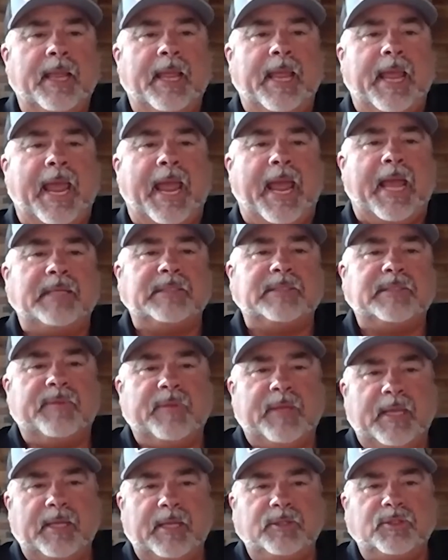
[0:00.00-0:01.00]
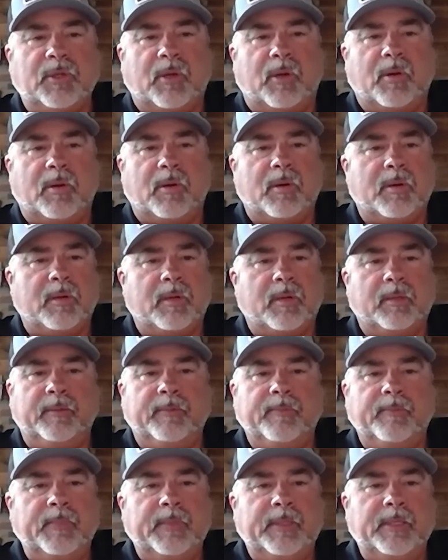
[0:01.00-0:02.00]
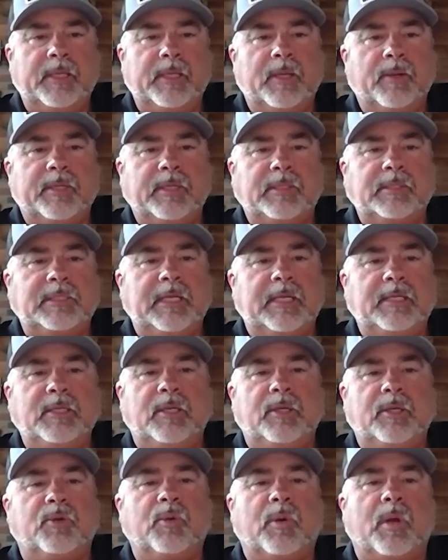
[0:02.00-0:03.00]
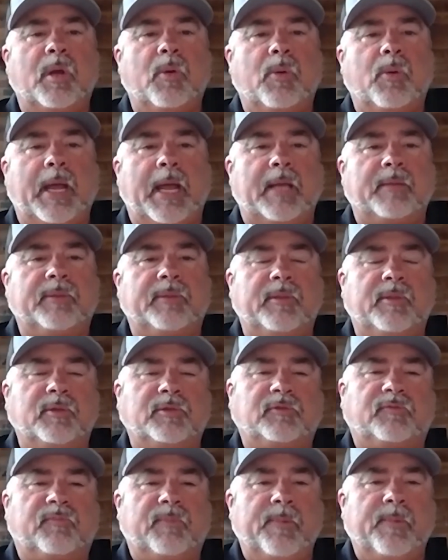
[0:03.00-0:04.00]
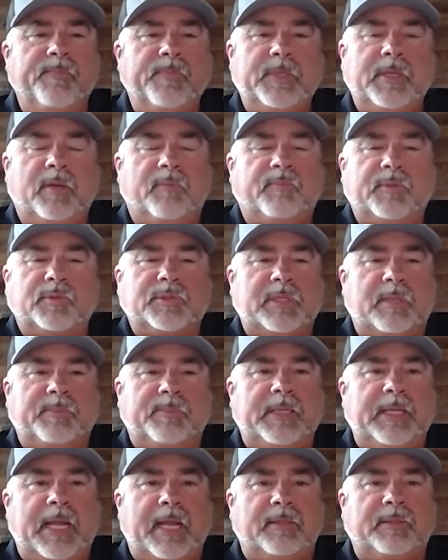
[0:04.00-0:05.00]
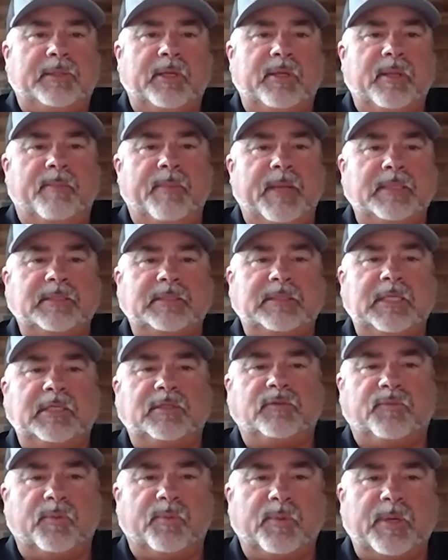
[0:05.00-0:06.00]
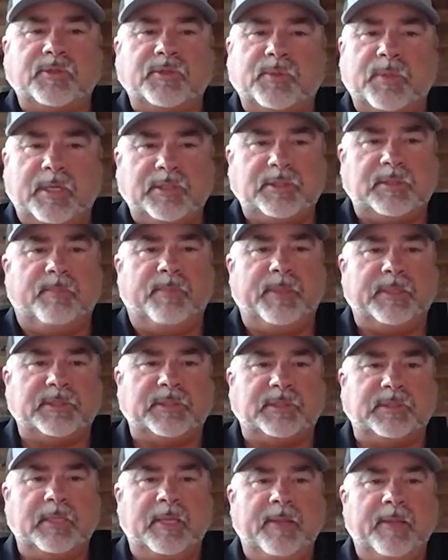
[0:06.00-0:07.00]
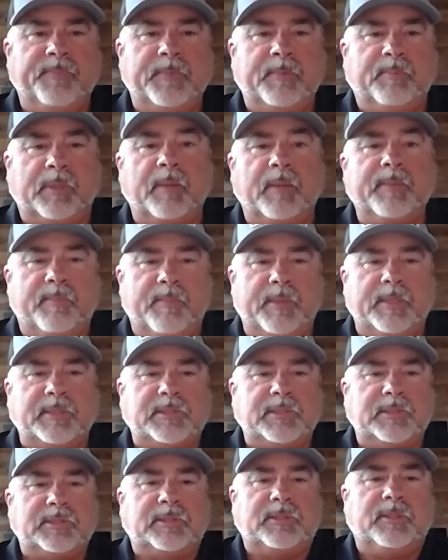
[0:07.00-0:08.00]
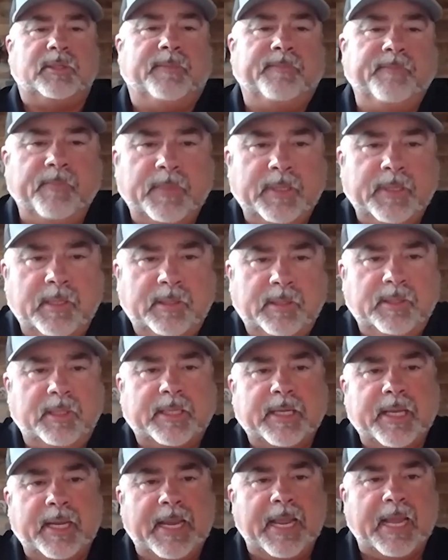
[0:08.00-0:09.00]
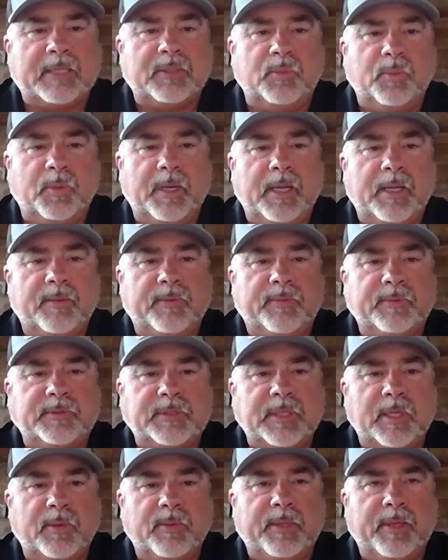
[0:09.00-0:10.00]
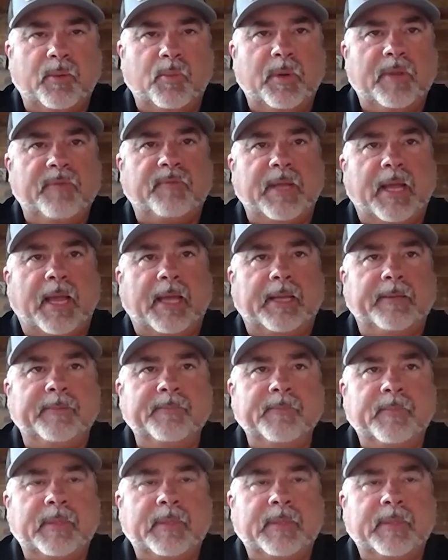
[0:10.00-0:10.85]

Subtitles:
as things are continue to grow out that there's, if there's something out there that makes sense for restoration business, plumbing business to connect with, so that we've got